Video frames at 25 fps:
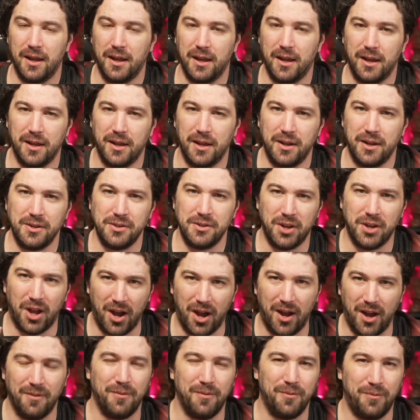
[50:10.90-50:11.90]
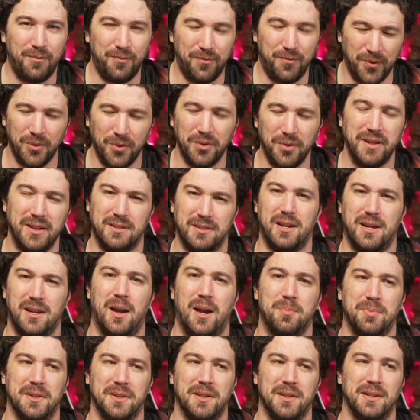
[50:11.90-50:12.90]
not fully
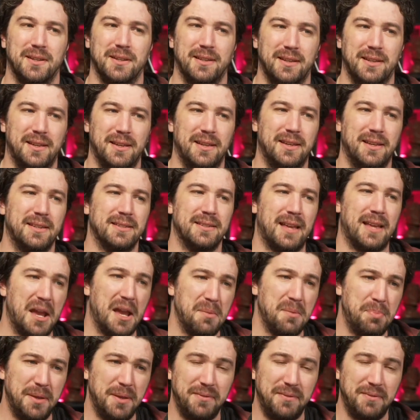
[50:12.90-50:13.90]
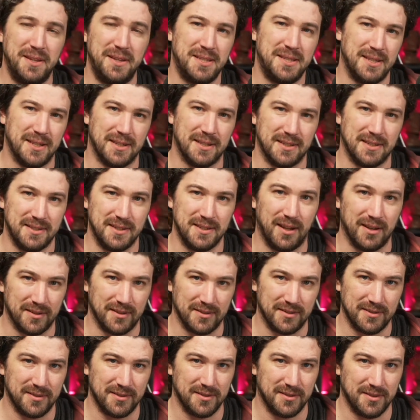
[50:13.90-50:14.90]
adopted is IPv6
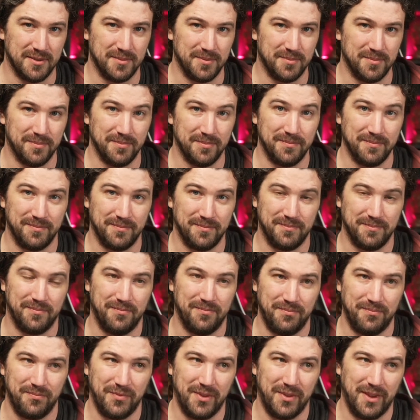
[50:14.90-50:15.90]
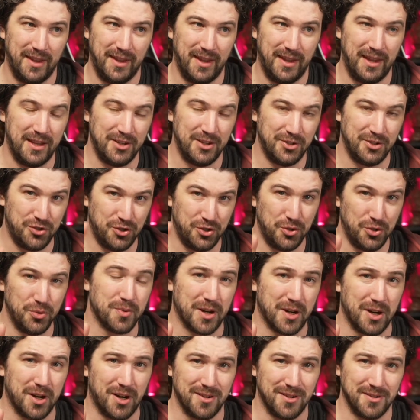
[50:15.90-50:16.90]
sucks in two
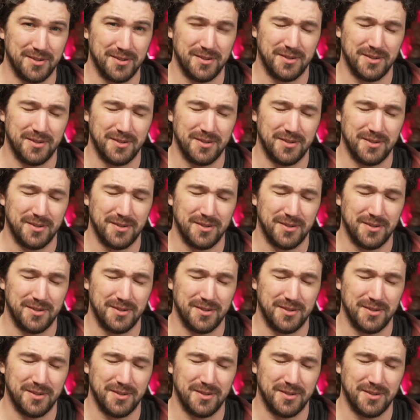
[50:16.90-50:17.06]
regards.